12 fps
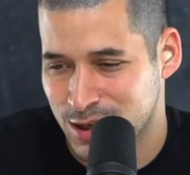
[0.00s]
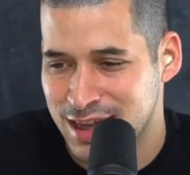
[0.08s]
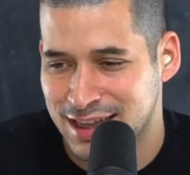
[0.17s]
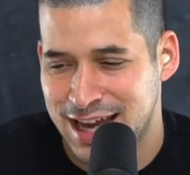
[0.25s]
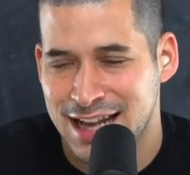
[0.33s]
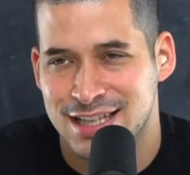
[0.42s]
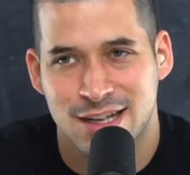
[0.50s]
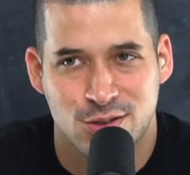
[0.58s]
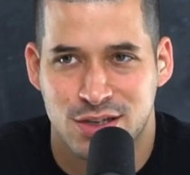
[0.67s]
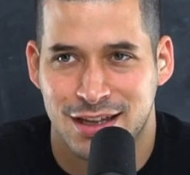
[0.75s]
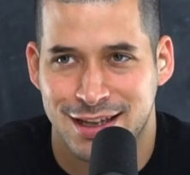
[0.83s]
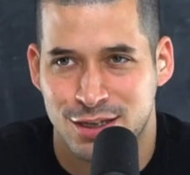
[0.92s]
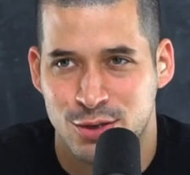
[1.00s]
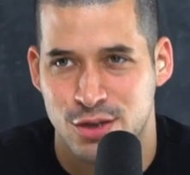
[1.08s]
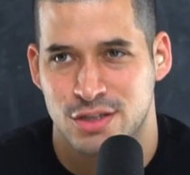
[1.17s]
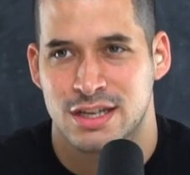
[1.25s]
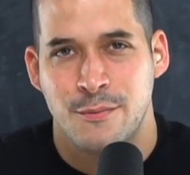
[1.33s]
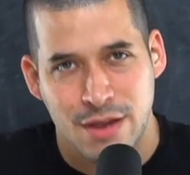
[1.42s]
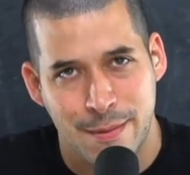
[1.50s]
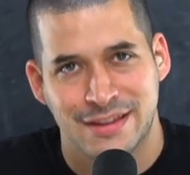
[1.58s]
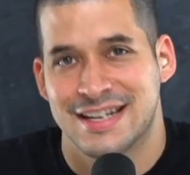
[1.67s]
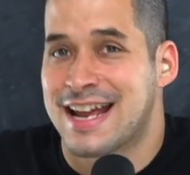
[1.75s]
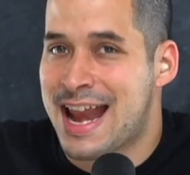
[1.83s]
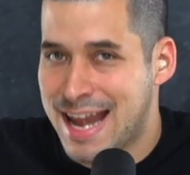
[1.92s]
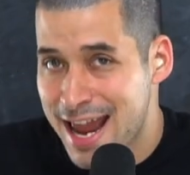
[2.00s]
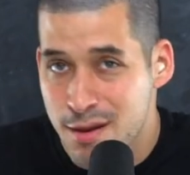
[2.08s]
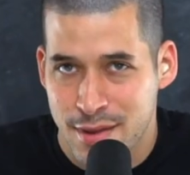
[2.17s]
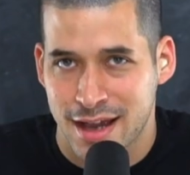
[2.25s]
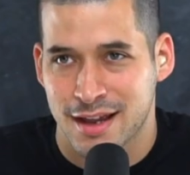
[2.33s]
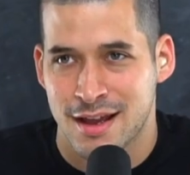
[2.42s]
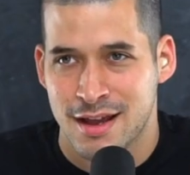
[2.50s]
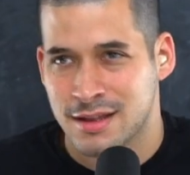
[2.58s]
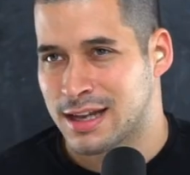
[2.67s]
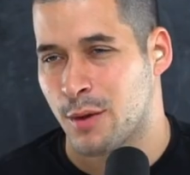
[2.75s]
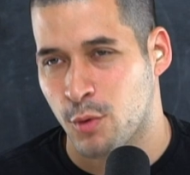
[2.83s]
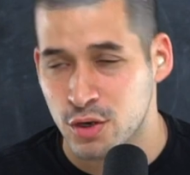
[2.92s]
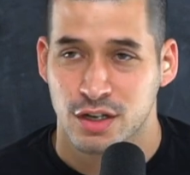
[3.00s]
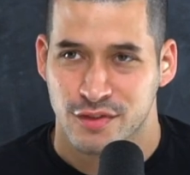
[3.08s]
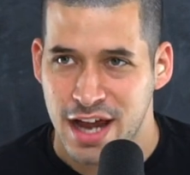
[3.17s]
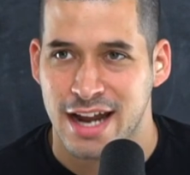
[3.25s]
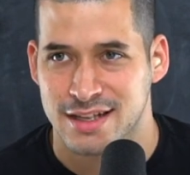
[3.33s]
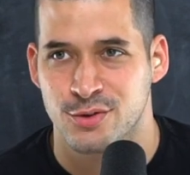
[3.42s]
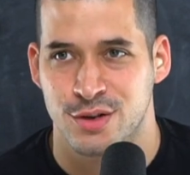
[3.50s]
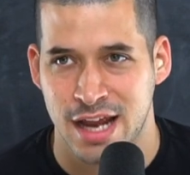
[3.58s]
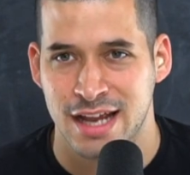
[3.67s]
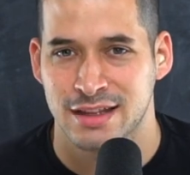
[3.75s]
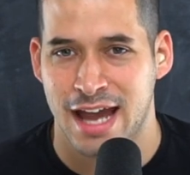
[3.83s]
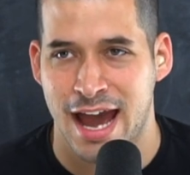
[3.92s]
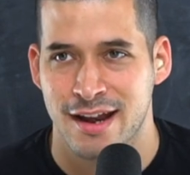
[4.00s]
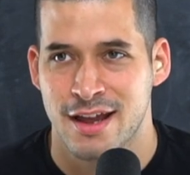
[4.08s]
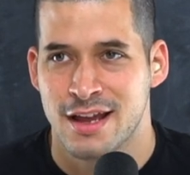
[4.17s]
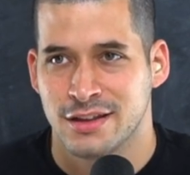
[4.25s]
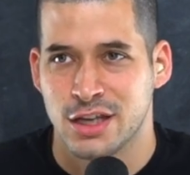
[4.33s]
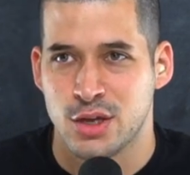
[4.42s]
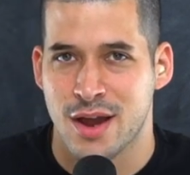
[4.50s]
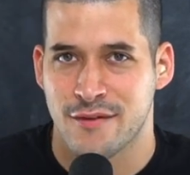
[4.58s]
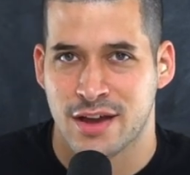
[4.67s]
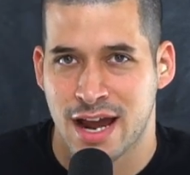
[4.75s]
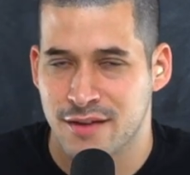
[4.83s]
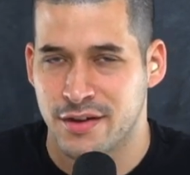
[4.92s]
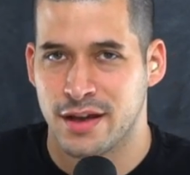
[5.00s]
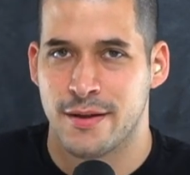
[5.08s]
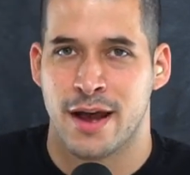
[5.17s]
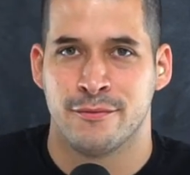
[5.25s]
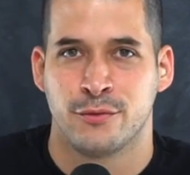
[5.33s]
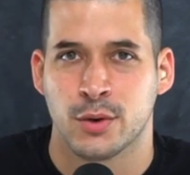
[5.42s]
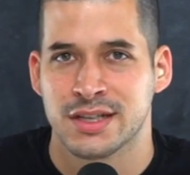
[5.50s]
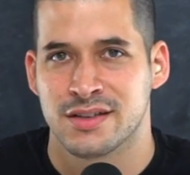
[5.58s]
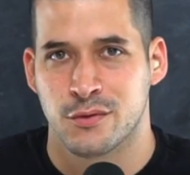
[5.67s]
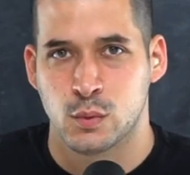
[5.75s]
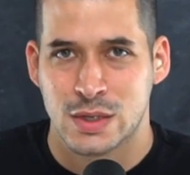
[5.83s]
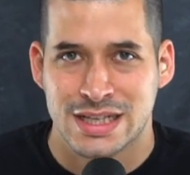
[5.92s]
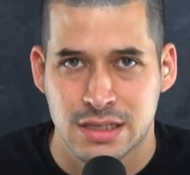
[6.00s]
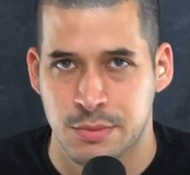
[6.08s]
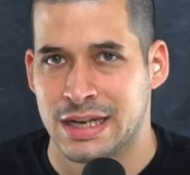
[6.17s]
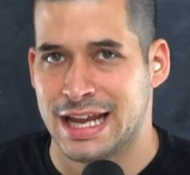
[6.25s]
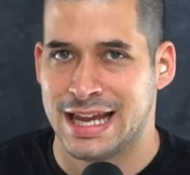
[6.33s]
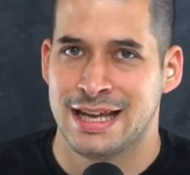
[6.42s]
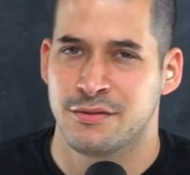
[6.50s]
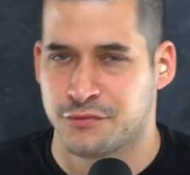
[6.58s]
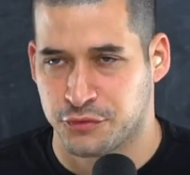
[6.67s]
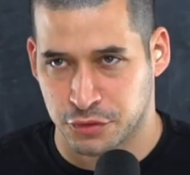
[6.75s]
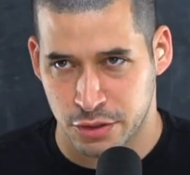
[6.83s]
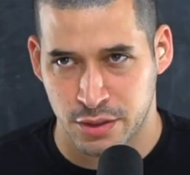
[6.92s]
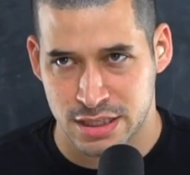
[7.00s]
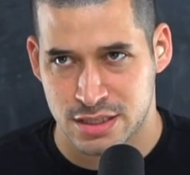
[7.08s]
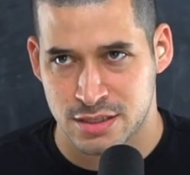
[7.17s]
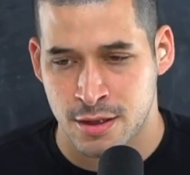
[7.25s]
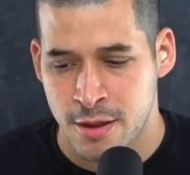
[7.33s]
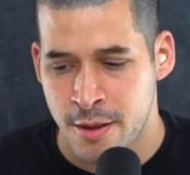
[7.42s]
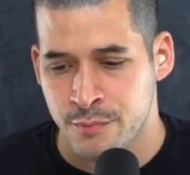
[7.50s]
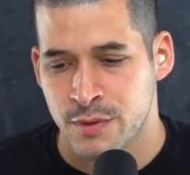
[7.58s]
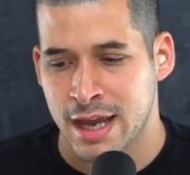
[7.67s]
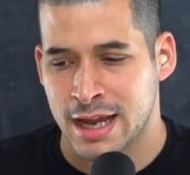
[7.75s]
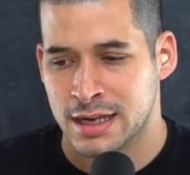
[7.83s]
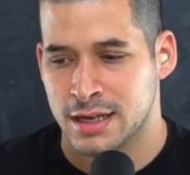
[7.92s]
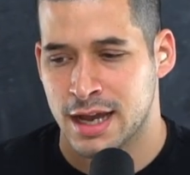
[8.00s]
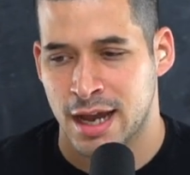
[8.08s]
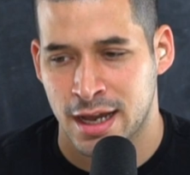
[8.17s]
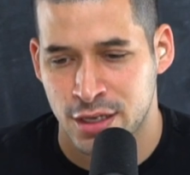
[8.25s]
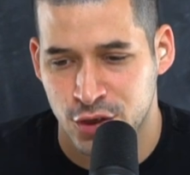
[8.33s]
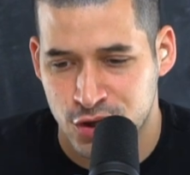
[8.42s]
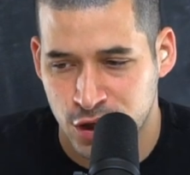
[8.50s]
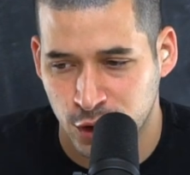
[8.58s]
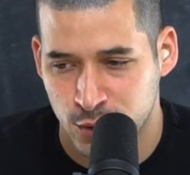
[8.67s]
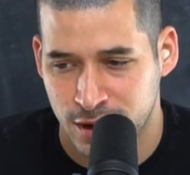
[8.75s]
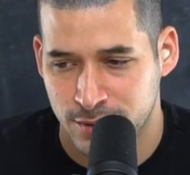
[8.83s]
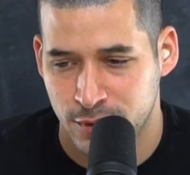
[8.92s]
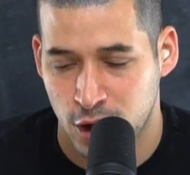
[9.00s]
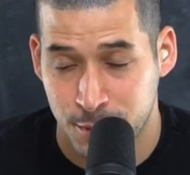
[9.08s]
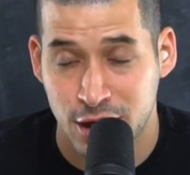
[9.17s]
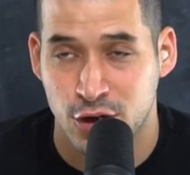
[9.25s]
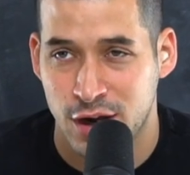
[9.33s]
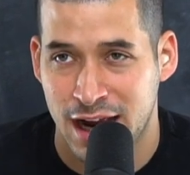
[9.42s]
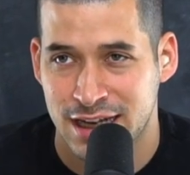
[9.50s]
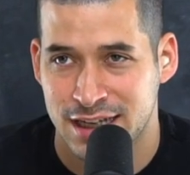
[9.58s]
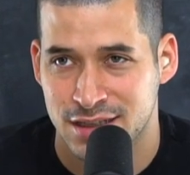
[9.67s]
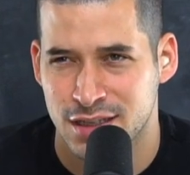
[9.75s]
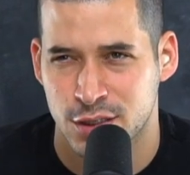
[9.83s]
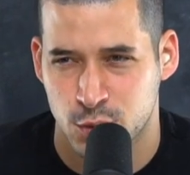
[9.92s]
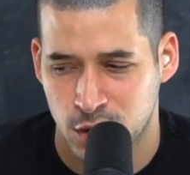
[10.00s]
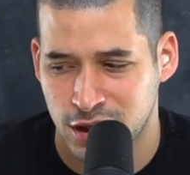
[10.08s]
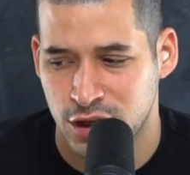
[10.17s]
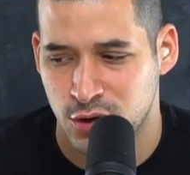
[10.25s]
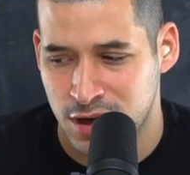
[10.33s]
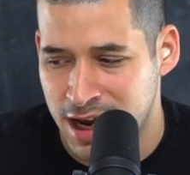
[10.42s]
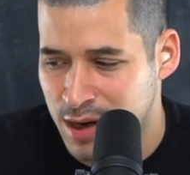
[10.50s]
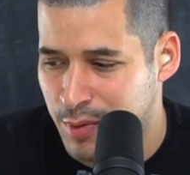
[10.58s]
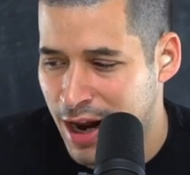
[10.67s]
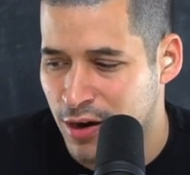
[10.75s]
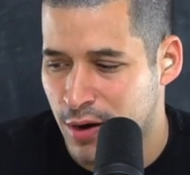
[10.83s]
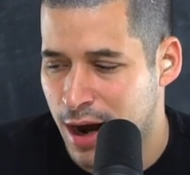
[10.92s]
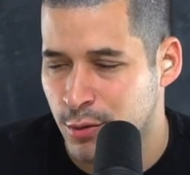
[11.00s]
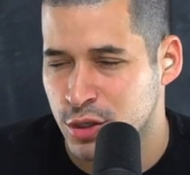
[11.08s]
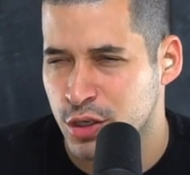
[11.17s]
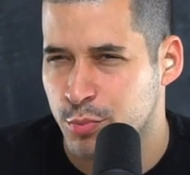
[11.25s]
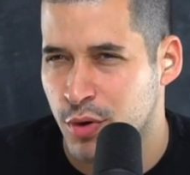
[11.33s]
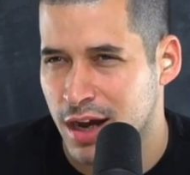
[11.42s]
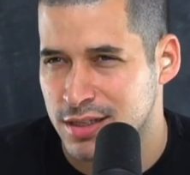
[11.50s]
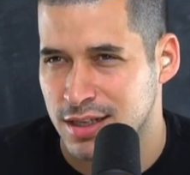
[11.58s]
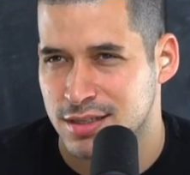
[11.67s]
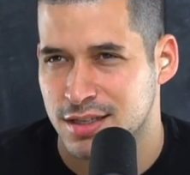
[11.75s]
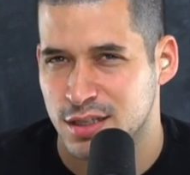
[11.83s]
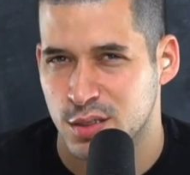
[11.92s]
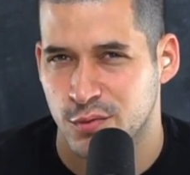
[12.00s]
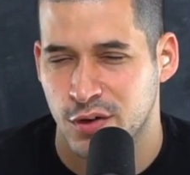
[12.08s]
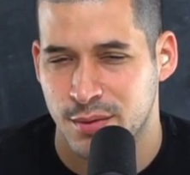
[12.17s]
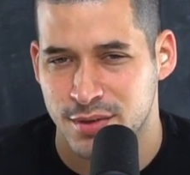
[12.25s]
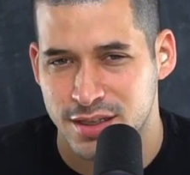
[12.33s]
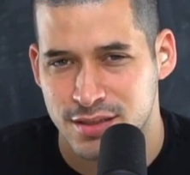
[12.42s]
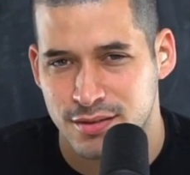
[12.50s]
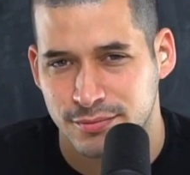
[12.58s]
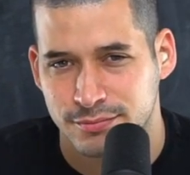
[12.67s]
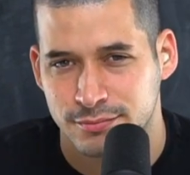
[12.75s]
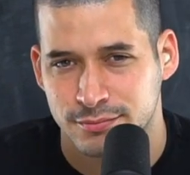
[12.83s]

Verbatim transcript: So I think that's an interesting thing too. There's something about the dynamic that I wonder if yes. God has ordained that that you have kind yes. of a, a voice of wisdom and influence in uh, your children, or I mean your grandkids, that is really unique. But I don't know how would you process this or frame this?